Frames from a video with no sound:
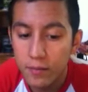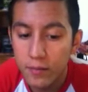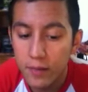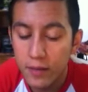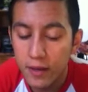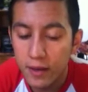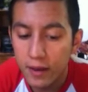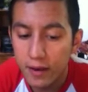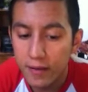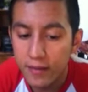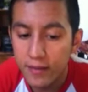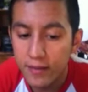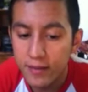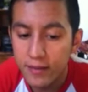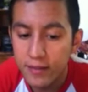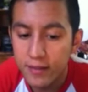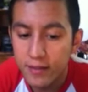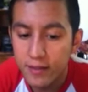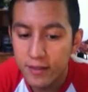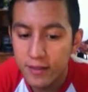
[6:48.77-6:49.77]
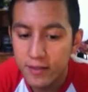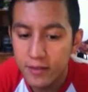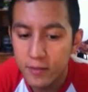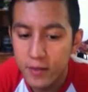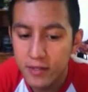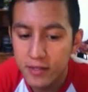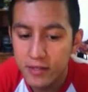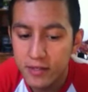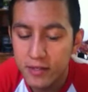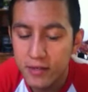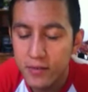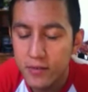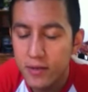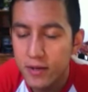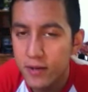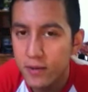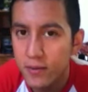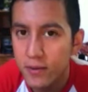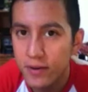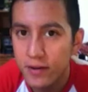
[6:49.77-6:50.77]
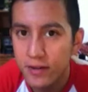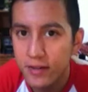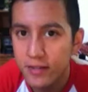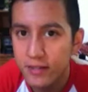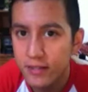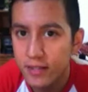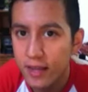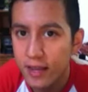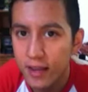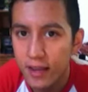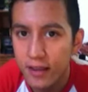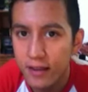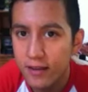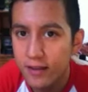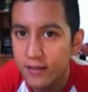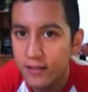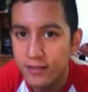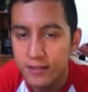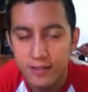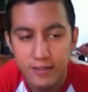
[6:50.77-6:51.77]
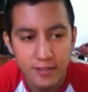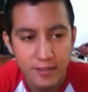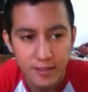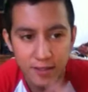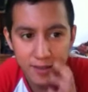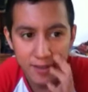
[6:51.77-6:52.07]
But yeah, that's basically what I wanted to say because